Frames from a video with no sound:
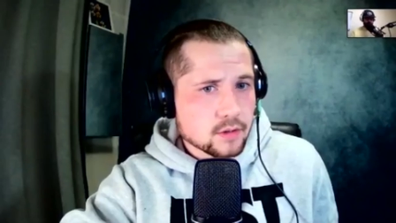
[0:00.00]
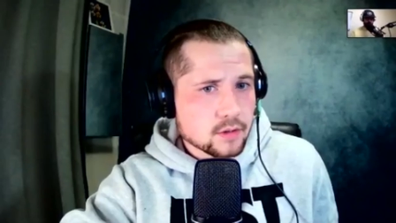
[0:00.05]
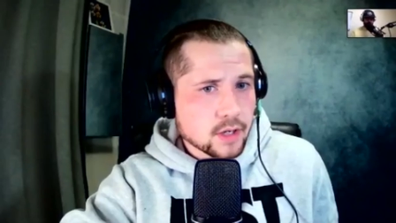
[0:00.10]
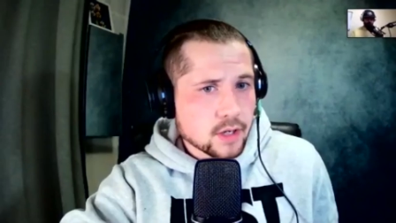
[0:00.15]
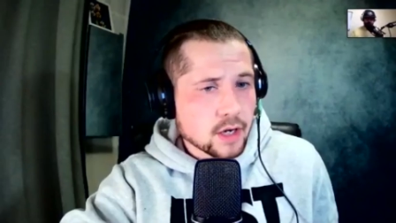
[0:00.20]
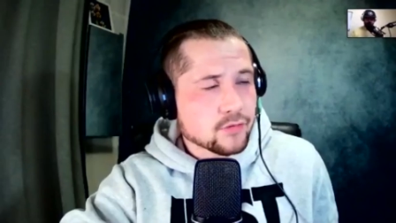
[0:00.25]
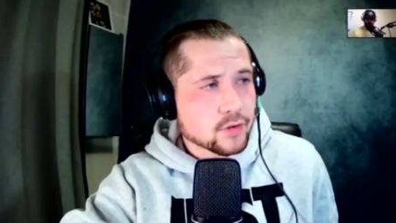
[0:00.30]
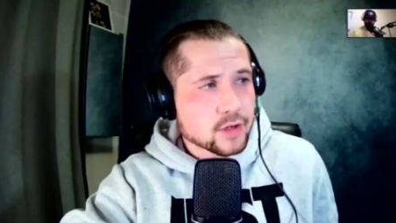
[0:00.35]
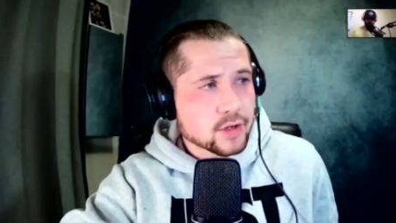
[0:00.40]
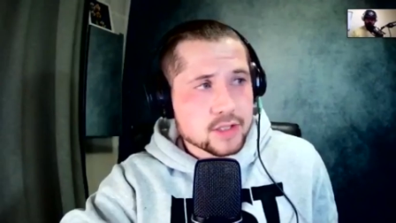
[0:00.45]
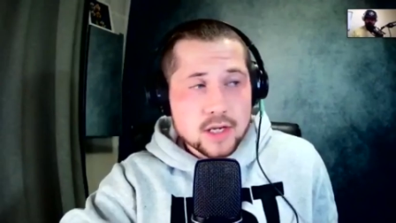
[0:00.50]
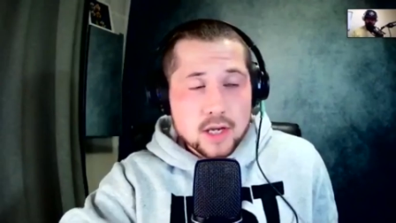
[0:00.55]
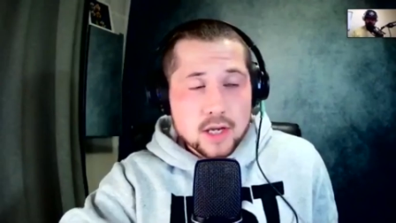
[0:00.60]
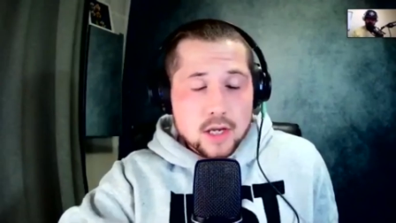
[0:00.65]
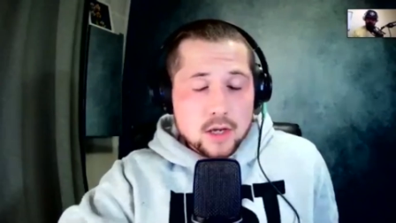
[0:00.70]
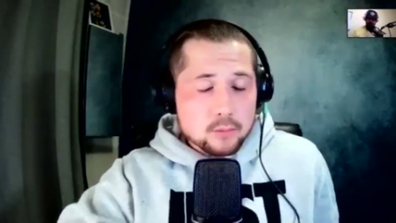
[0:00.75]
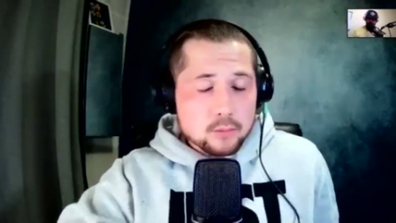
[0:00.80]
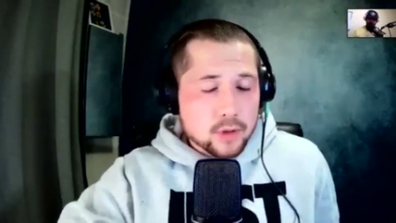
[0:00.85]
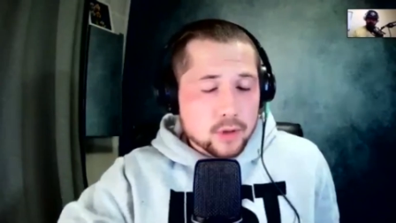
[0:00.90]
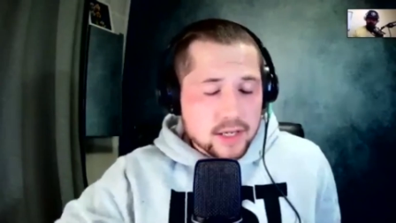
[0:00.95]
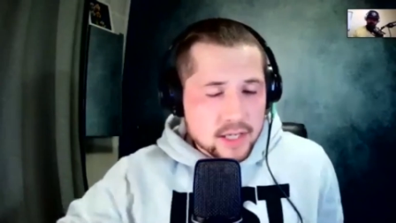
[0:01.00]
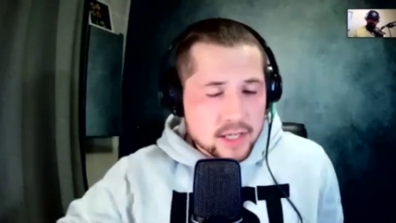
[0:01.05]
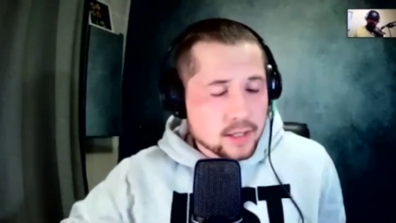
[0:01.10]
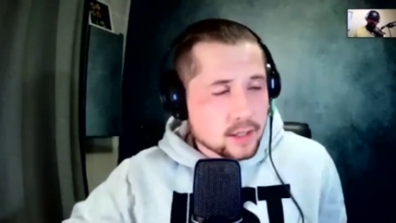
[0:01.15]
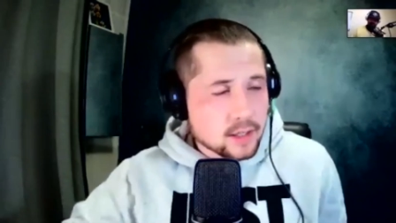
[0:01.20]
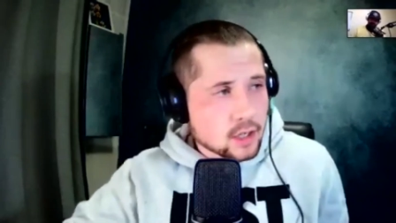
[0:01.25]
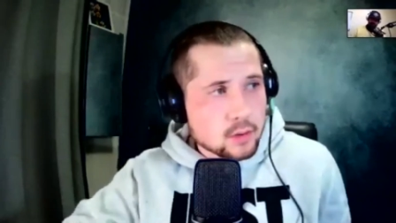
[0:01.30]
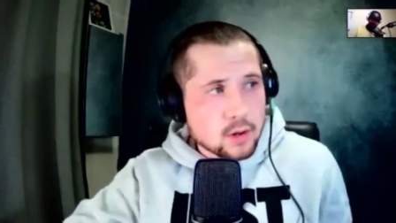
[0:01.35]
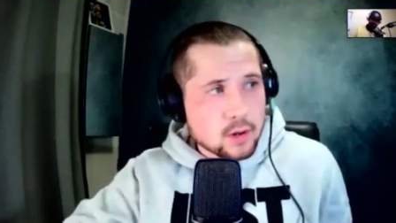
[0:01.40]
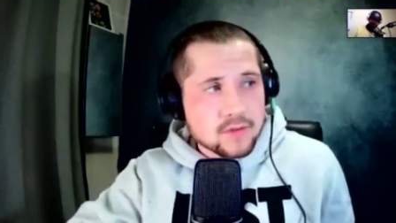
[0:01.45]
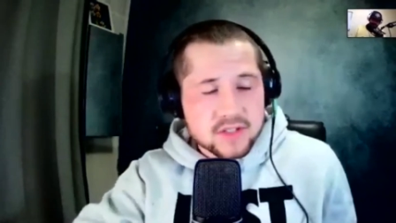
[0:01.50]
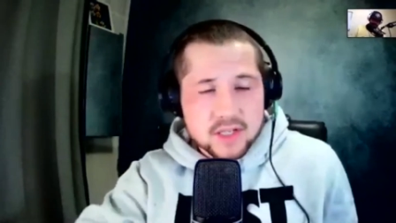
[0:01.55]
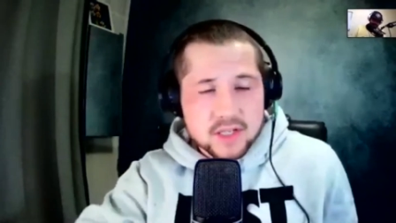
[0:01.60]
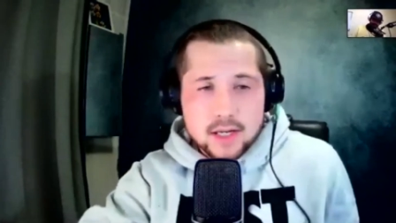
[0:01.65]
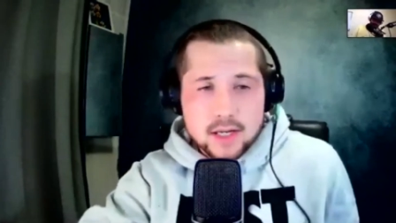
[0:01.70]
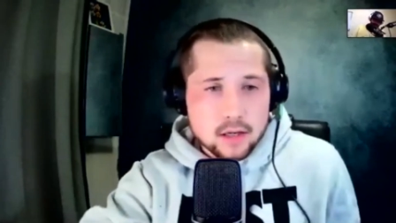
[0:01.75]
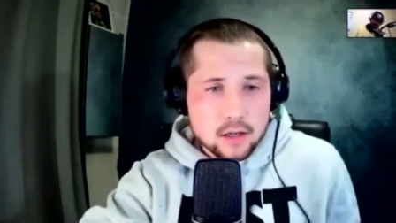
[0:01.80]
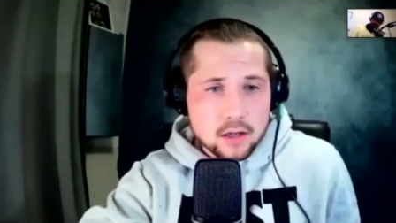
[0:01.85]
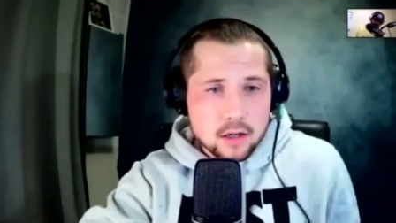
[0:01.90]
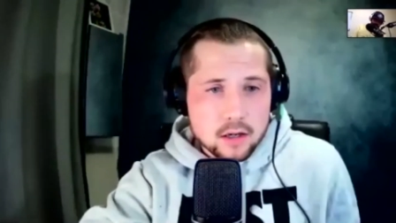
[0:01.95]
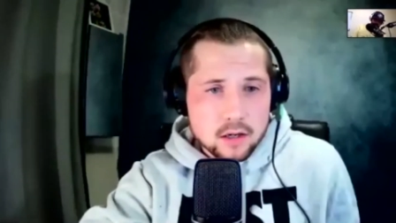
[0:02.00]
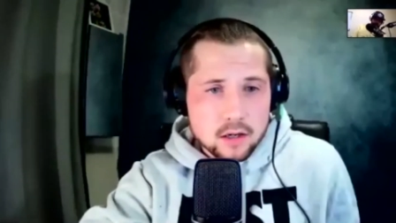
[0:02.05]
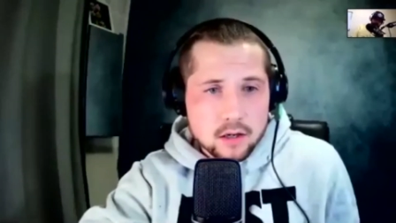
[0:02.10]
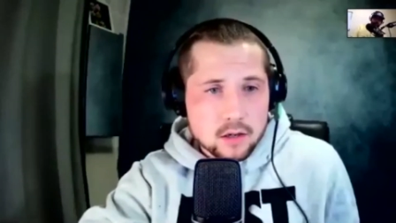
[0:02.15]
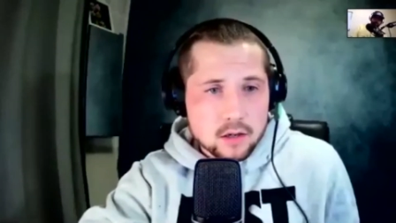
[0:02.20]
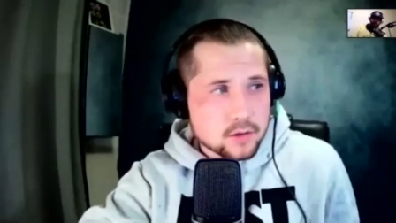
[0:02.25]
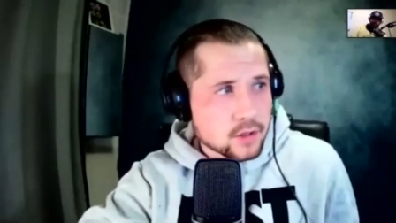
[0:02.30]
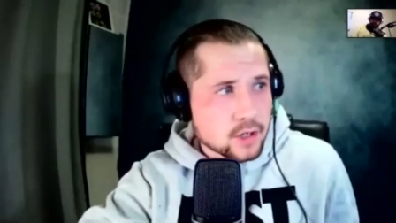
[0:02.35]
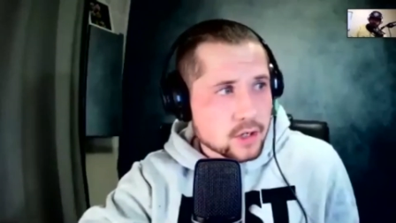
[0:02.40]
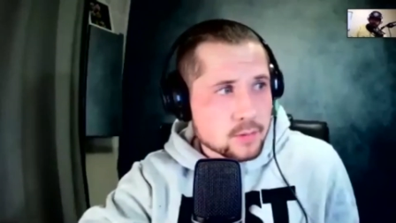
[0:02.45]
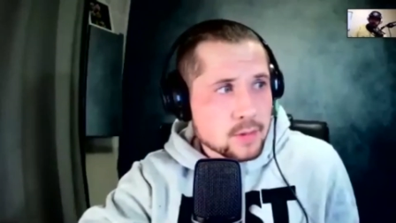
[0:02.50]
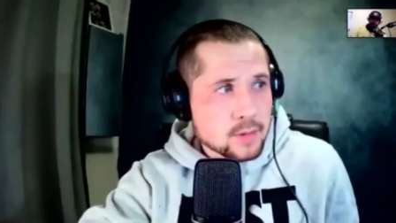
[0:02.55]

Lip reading: 8 fights, but he's in the UFC a long, long time.